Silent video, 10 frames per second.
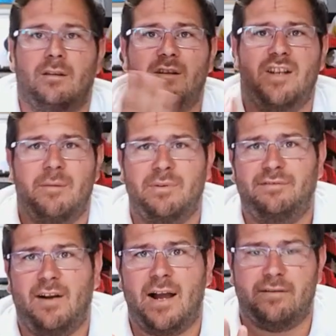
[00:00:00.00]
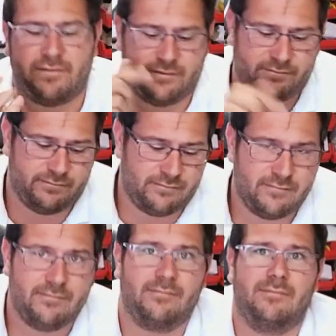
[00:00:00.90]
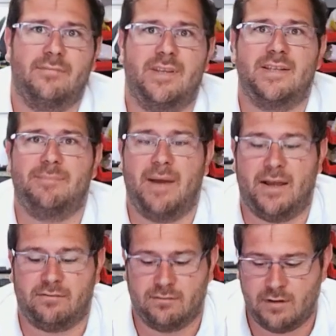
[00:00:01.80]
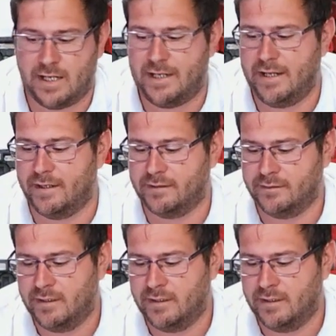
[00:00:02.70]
Number 5, this mat right here.